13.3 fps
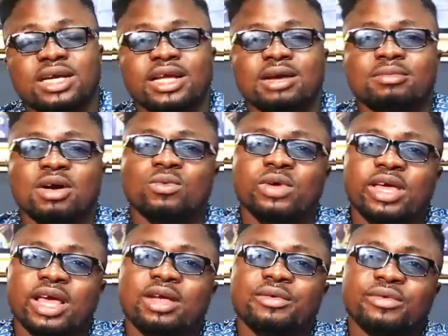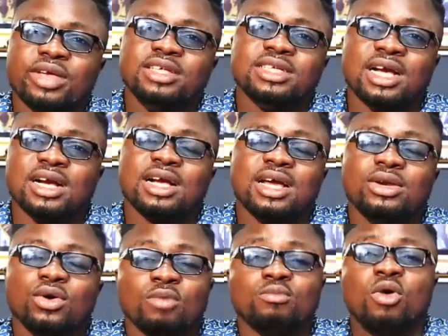niyama we enshen
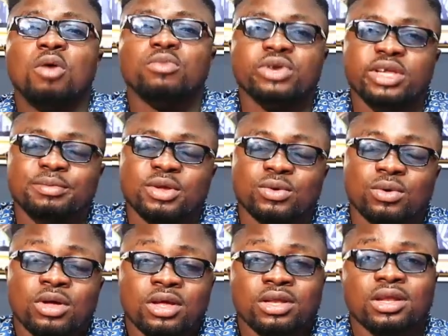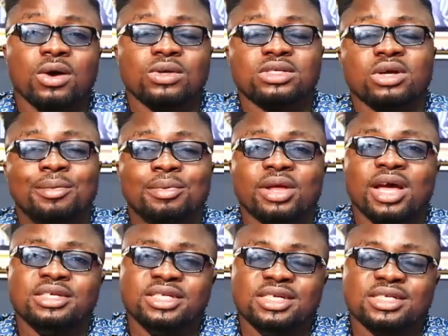yankani omo muni bino. That was the
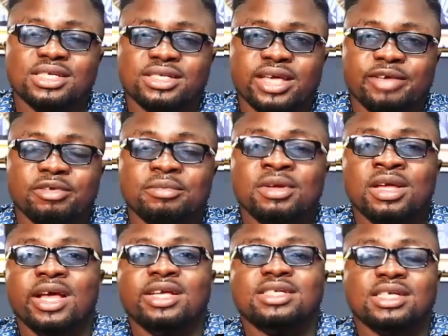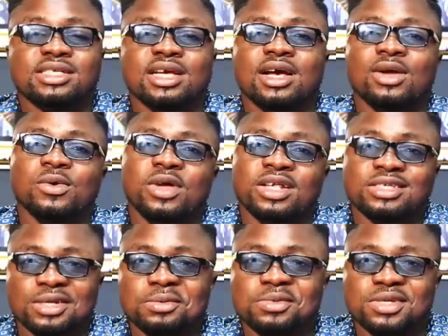reply Jesus gave him. And say, it
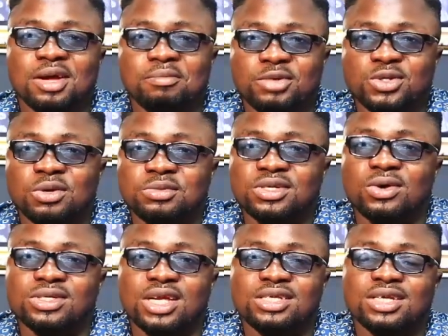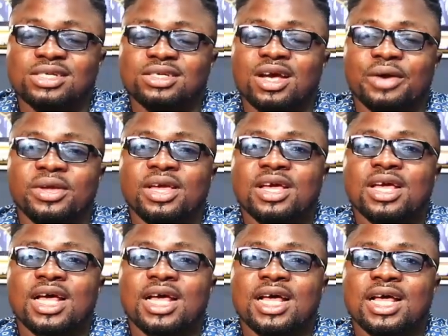seems that Bishop Charles Agyin Asare
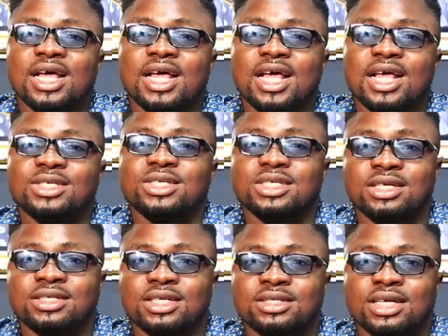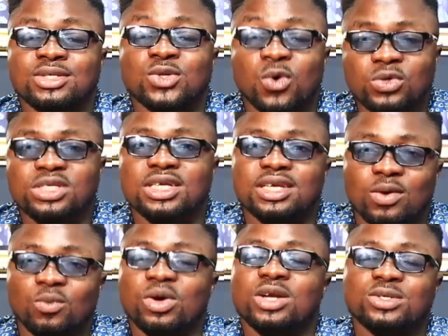is quoting the
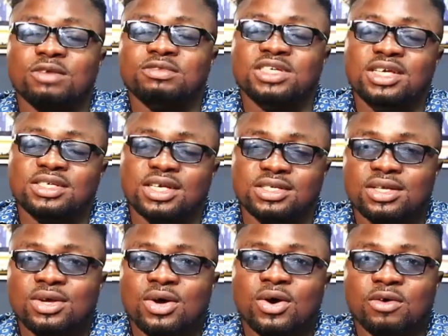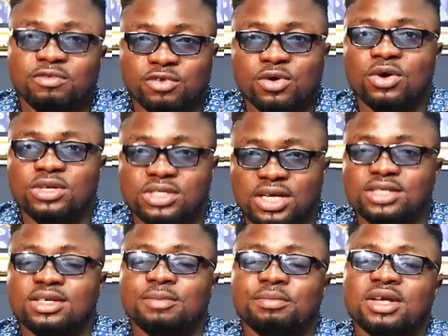words of Jesus. Of course, he
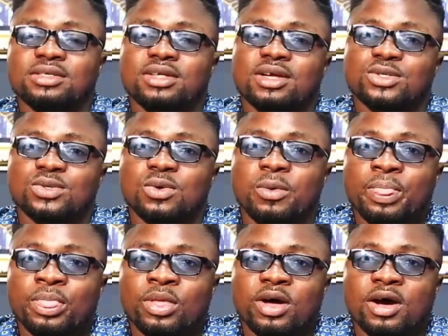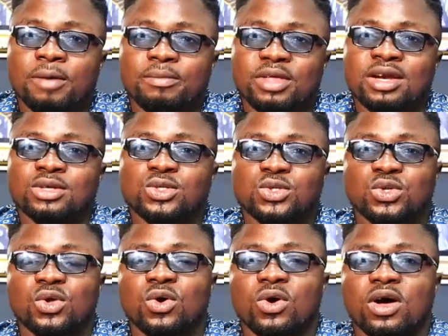is a pastor, so it is
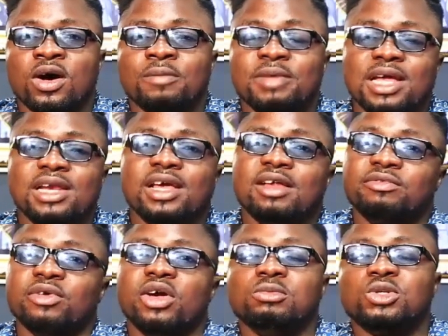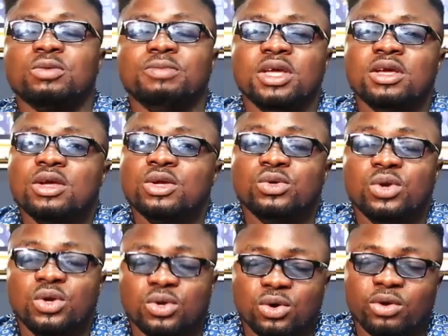no alien for him to be
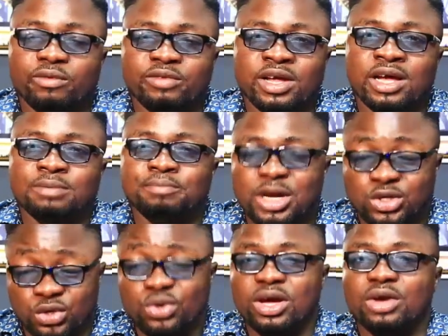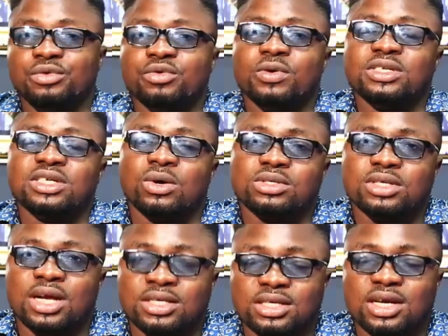doing all of that. But do you agree with Charles
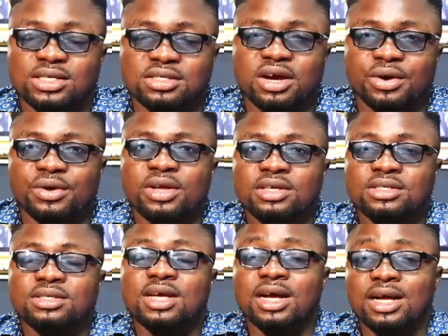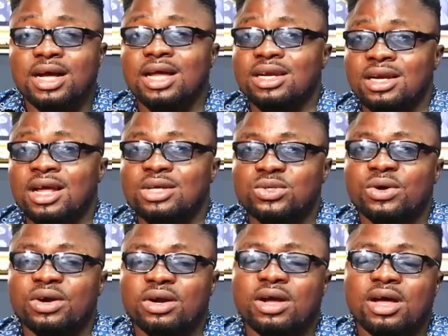Agyin Asare? Say, can an
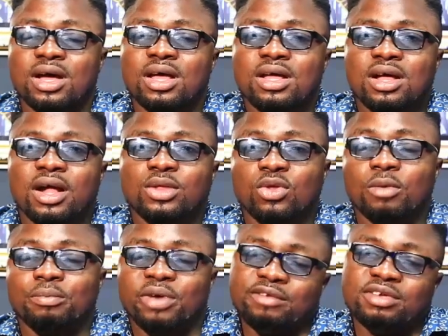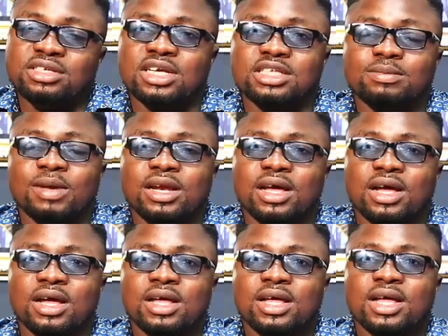Asare a top private jet
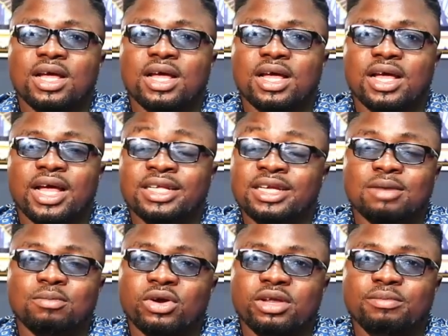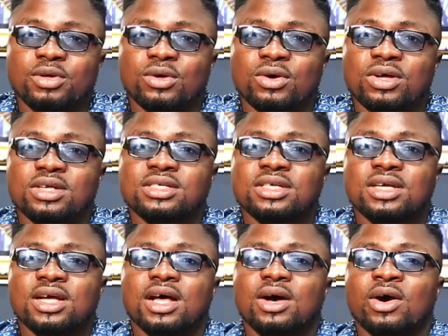man and your bonnie because
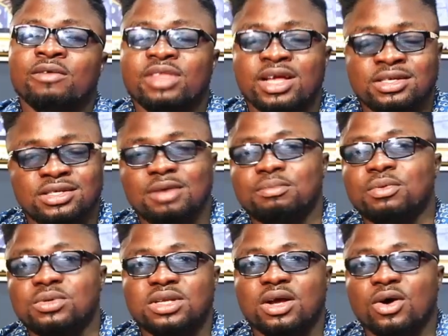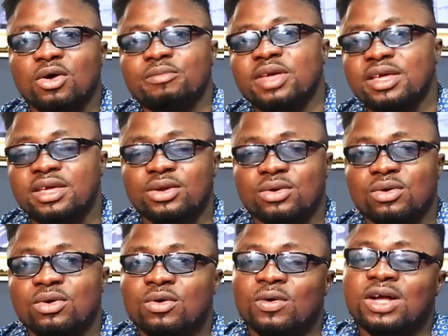of the examples now all making
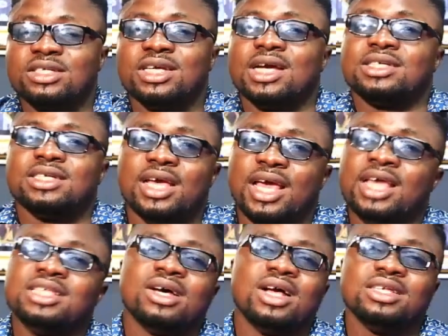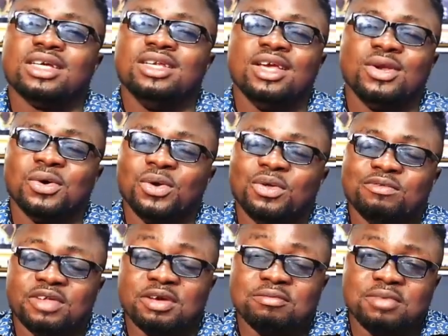what I say 8-hour journey and all
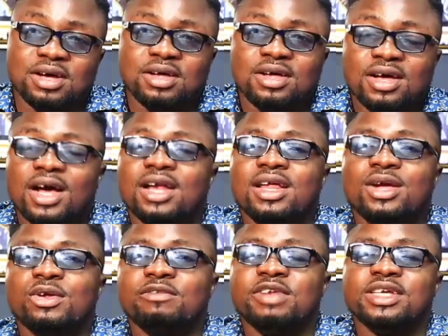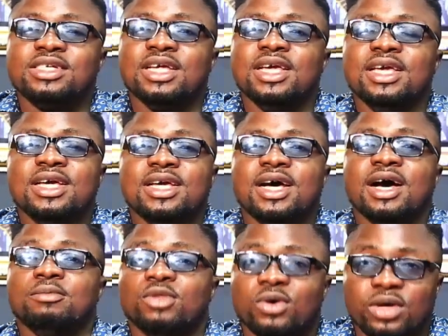of that. But at the end of the day,
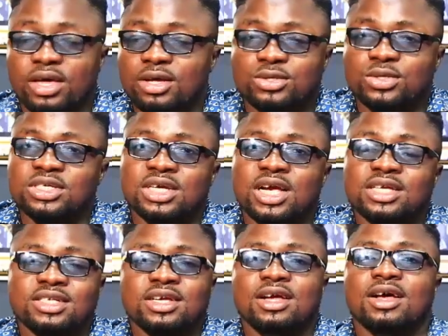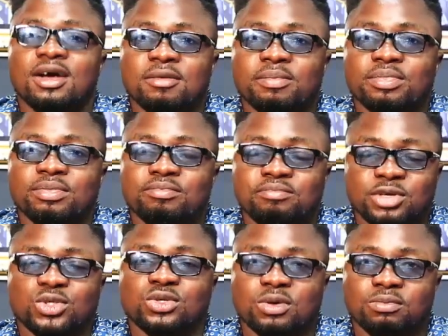I'm not here to judge the
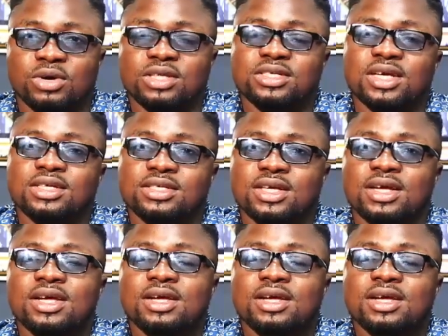bishop what I say.